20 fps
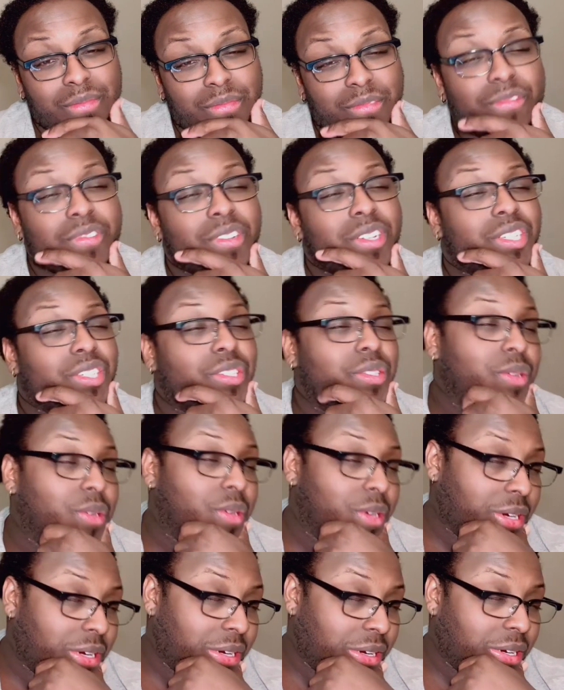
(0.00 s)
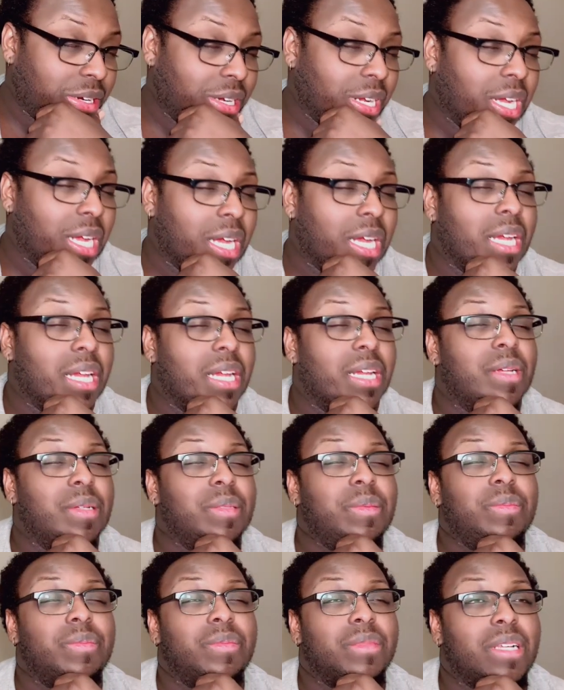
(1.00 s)
for sure.
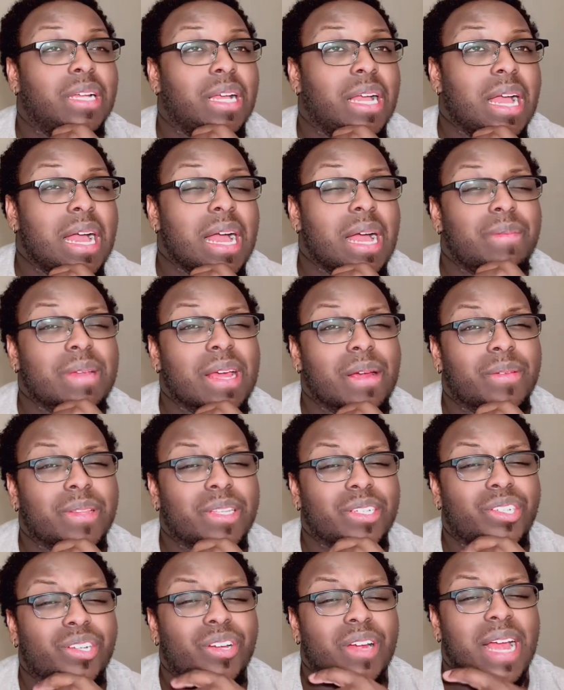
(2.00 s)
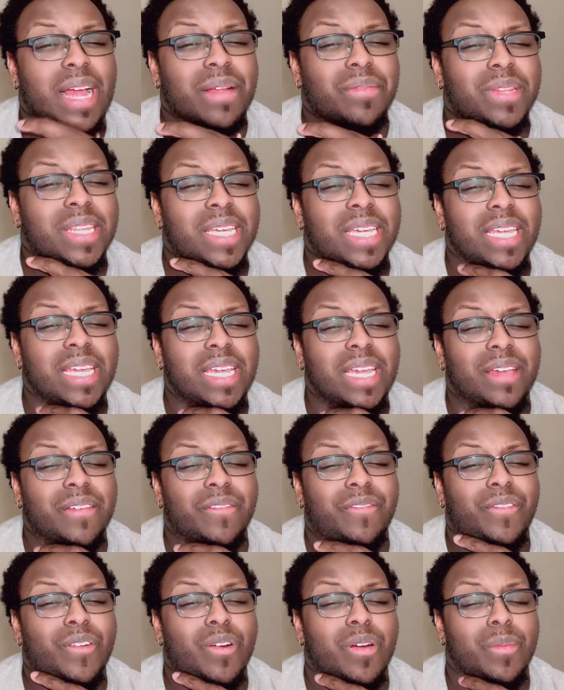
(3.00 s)
I'm not really sure how Nikki and
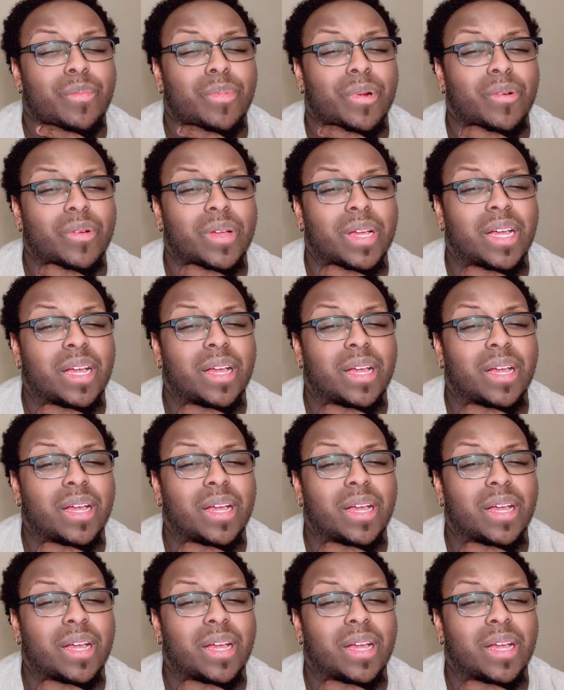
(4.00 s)
Phor broke